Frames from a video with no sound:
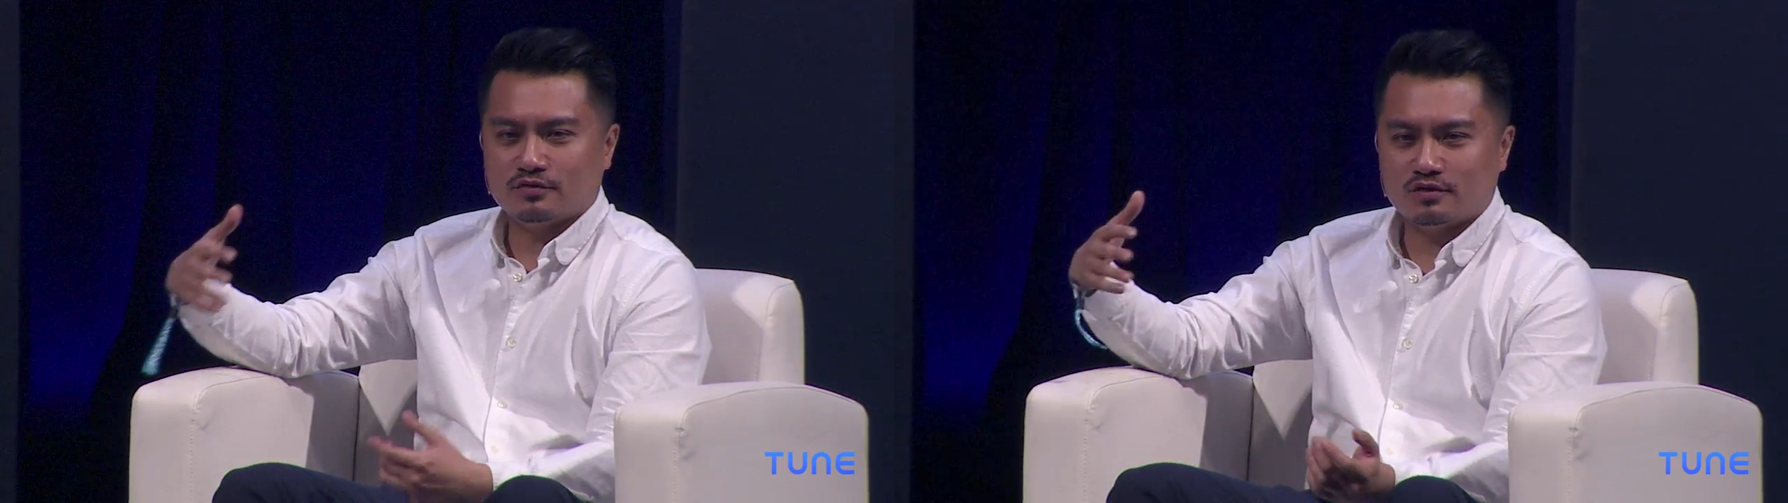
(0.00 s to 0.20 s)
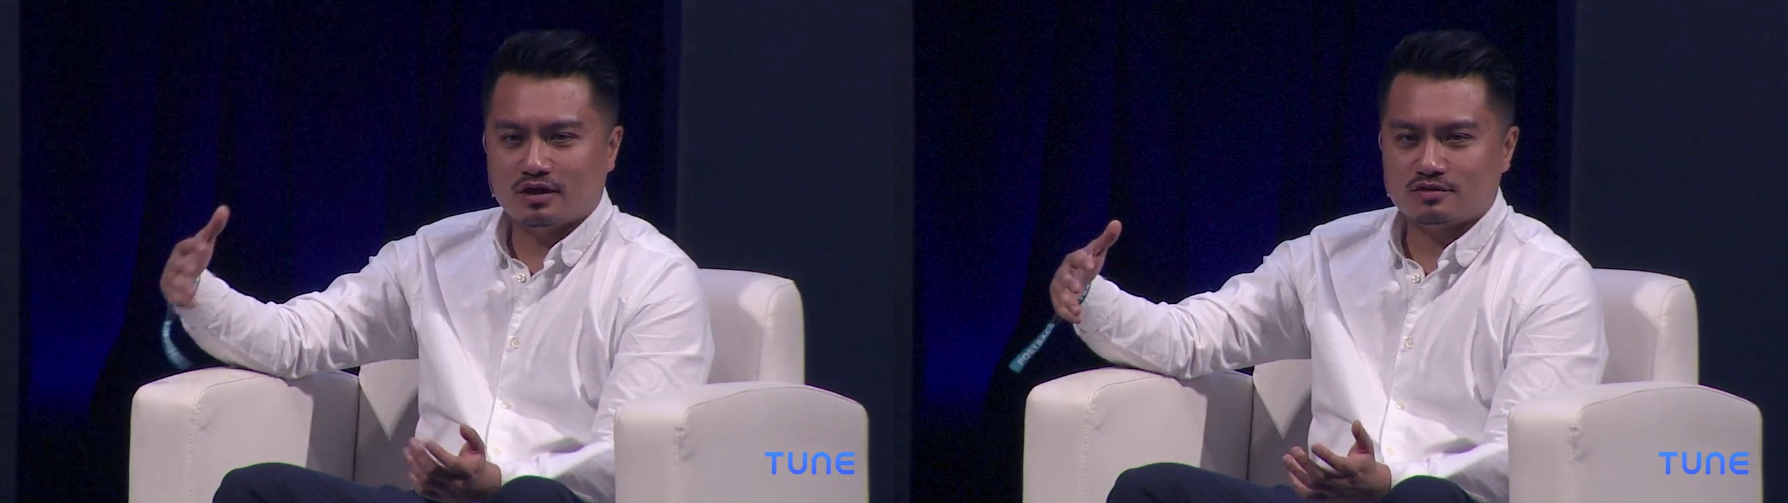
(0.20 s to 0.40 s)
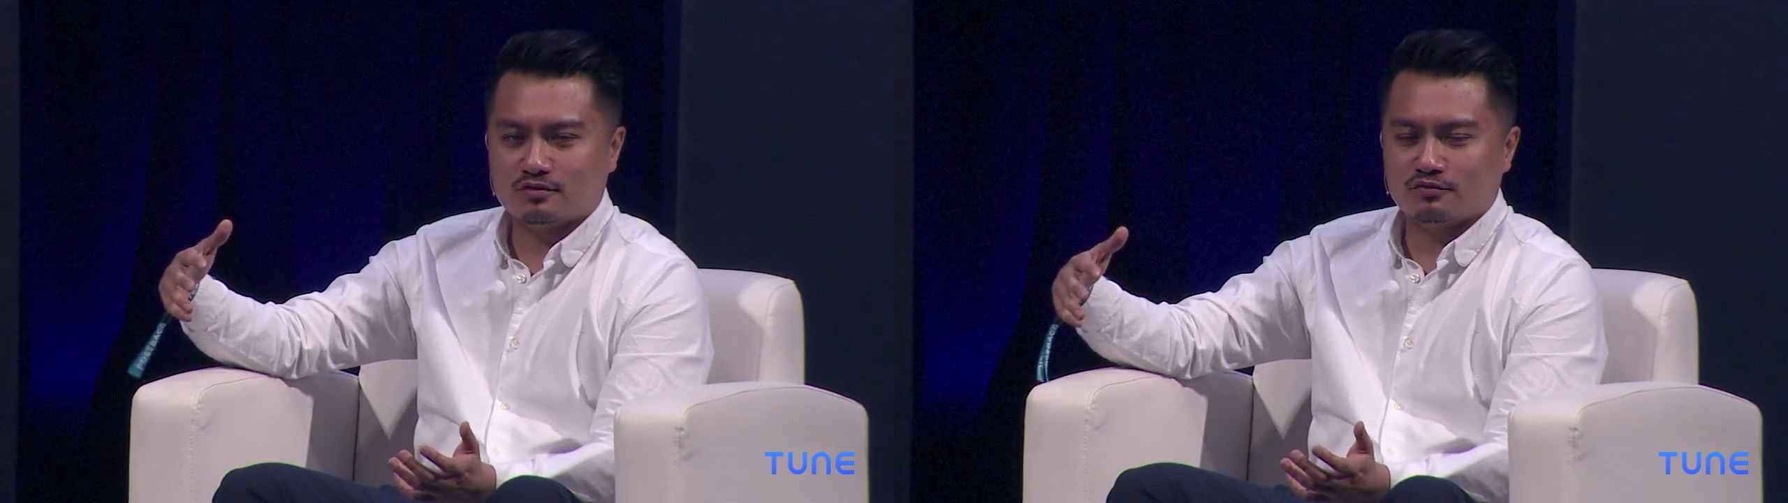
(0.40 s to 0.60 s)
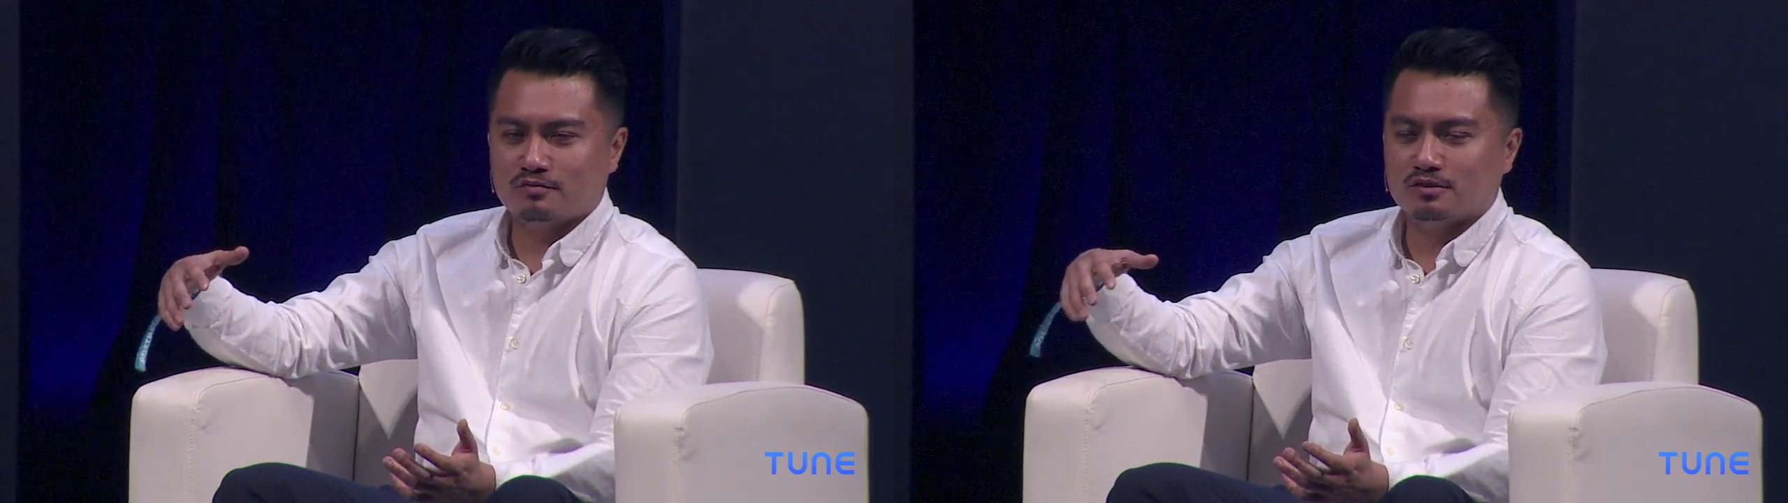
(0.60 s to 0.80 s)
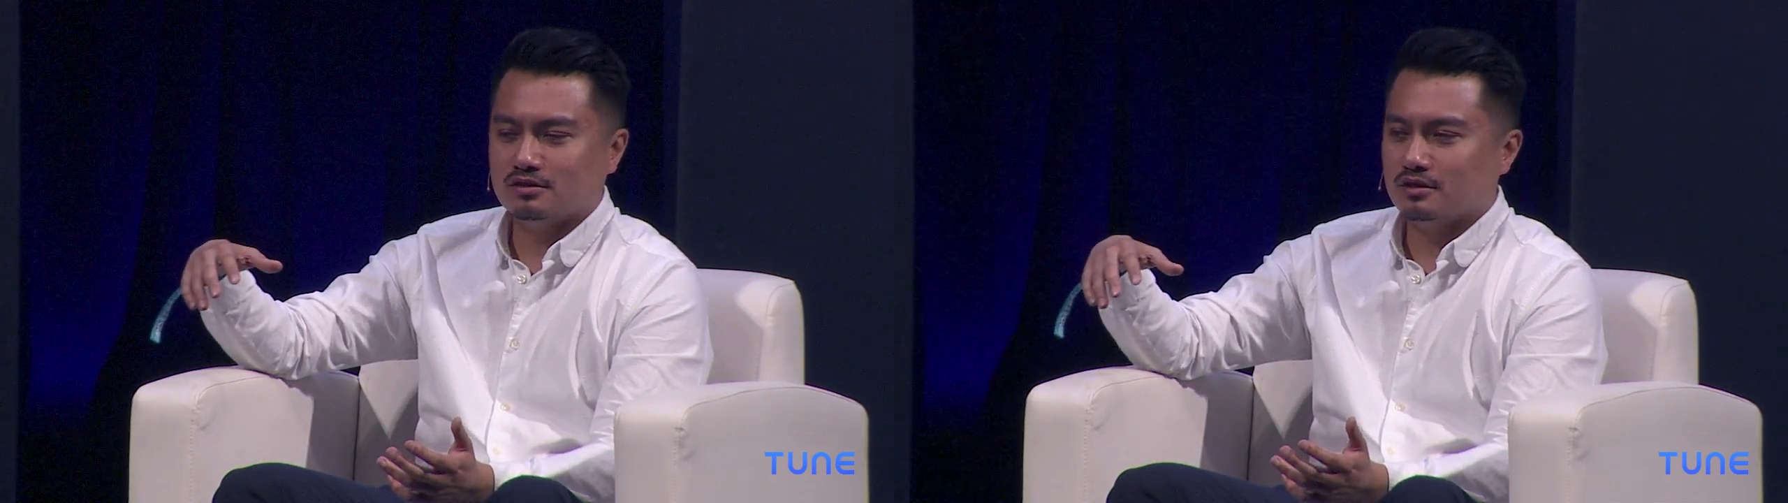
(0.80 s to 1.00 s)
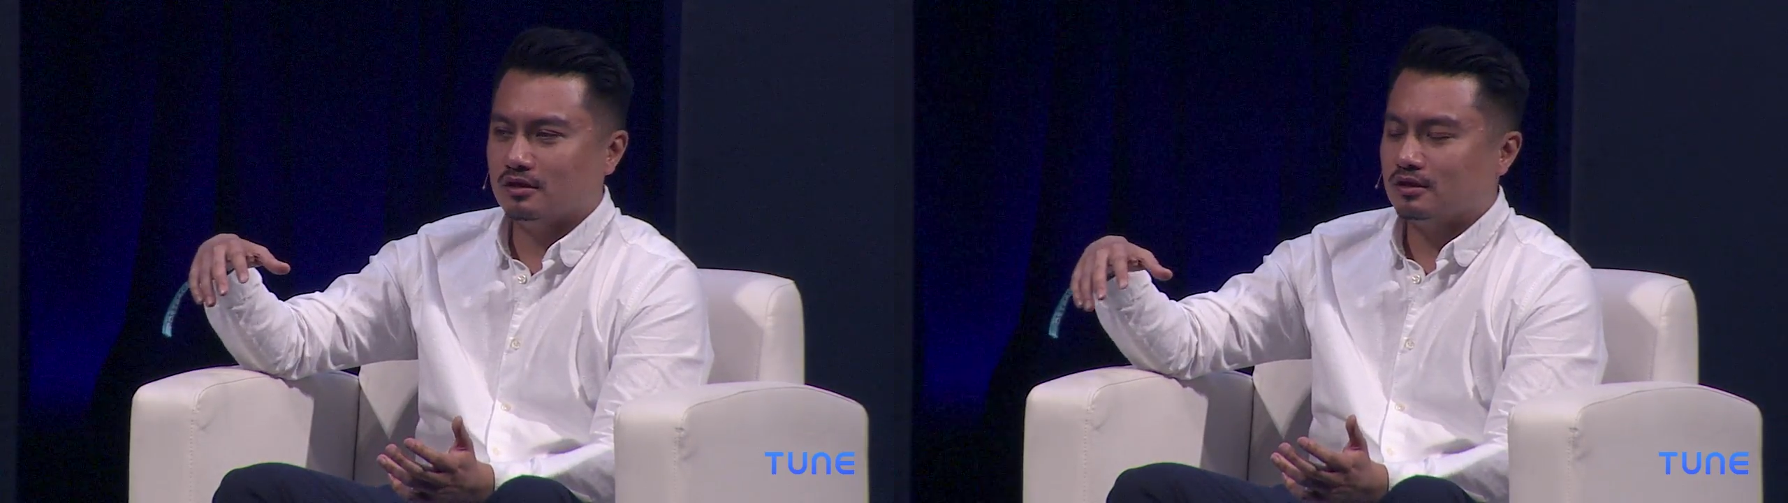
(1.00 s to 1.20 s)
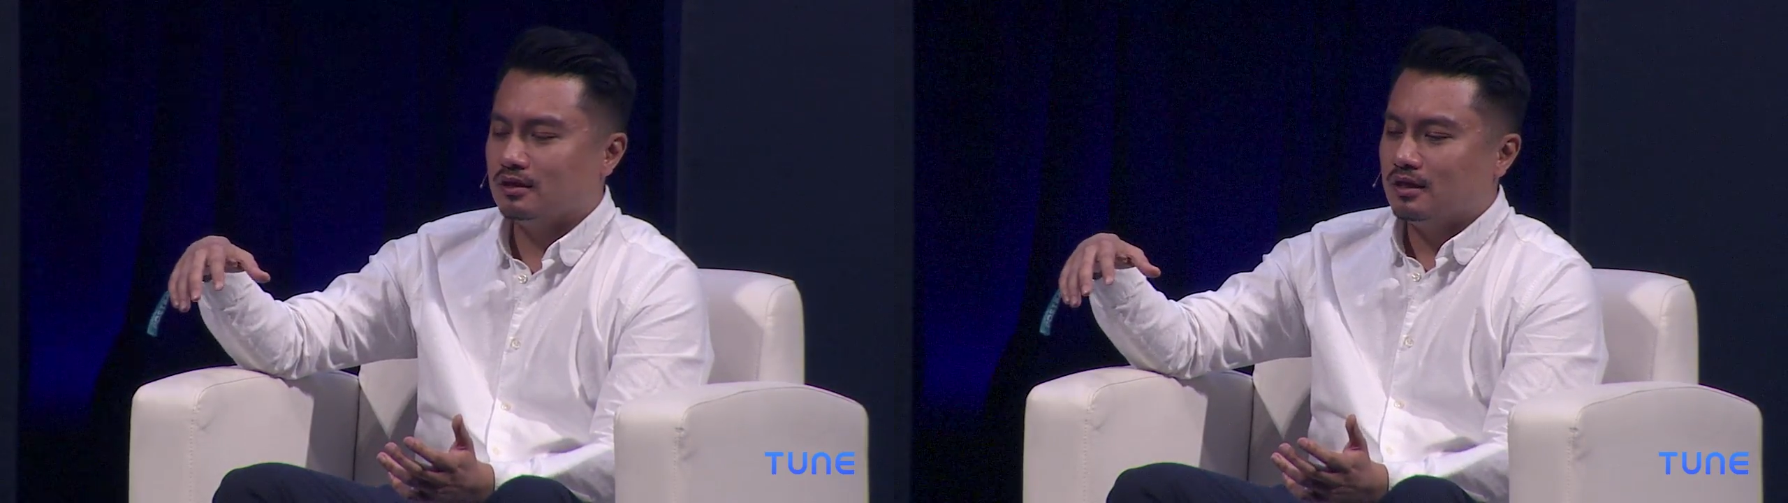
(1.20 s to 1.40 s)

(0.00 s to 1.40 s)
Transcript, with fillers: if you guys aren't familiar,